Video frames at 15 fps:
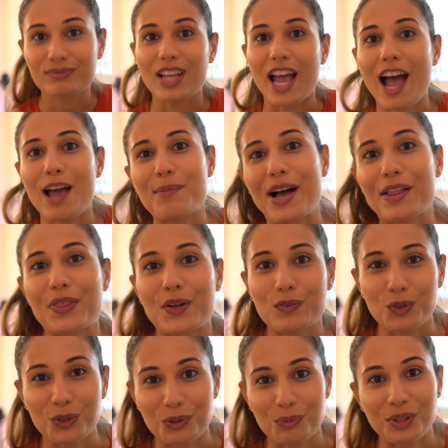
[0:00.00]
I'm out there
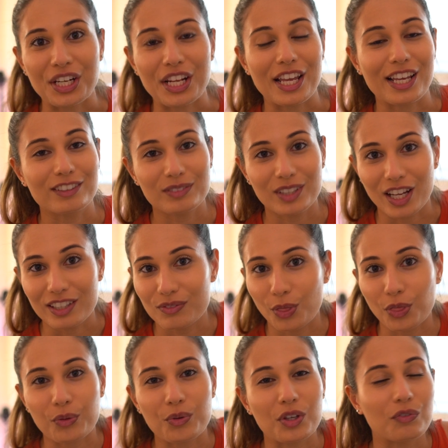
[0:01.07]
rollerblading
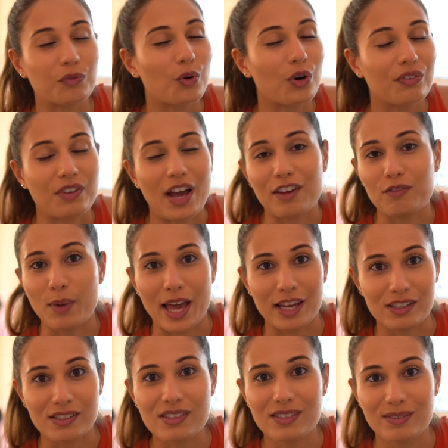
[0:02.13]
3, 4, 5
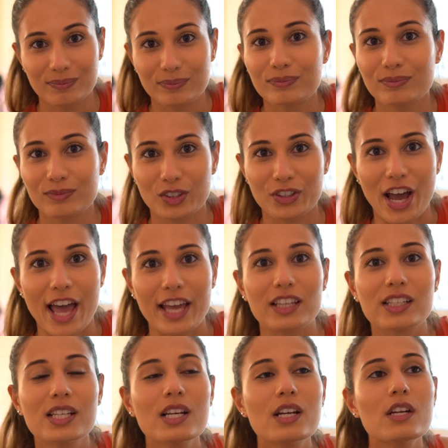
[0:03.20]
miles,
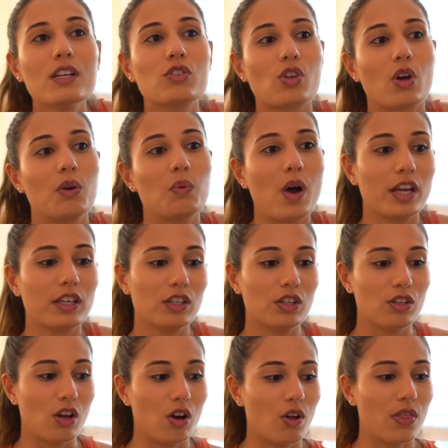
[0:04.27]
okay? So I want you
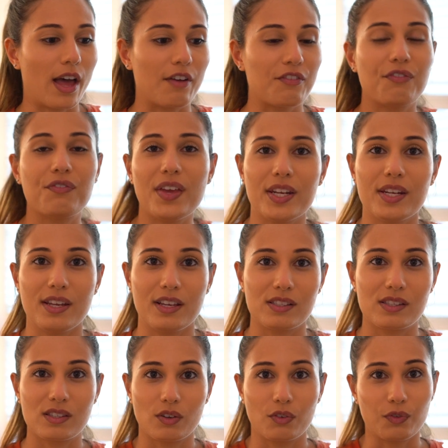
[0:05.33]
to know that
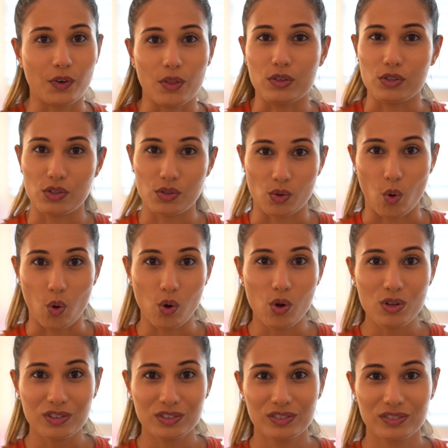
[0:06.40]
fitness for the
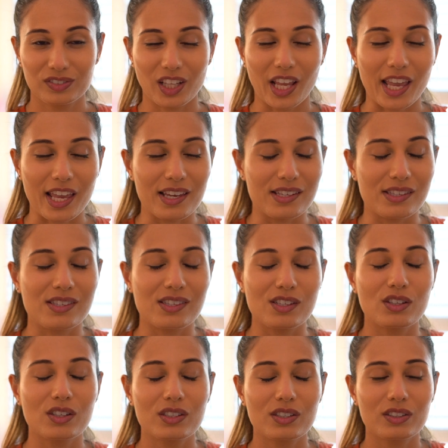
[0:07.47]
soul is
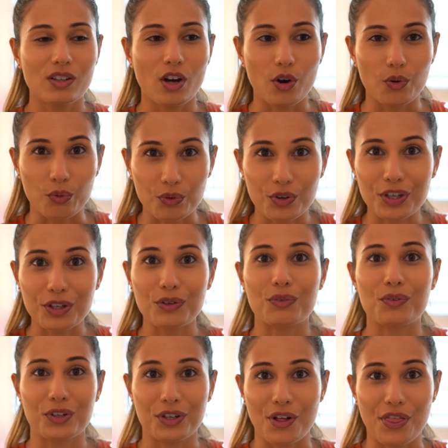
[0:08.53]
a
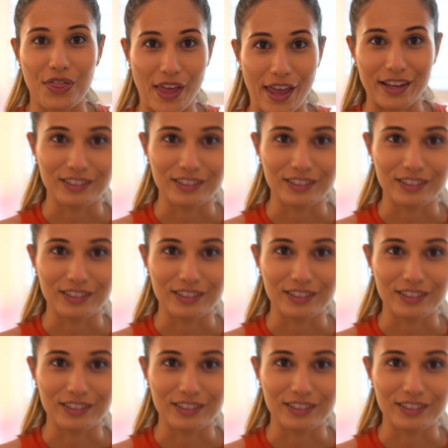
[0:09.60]
real thing.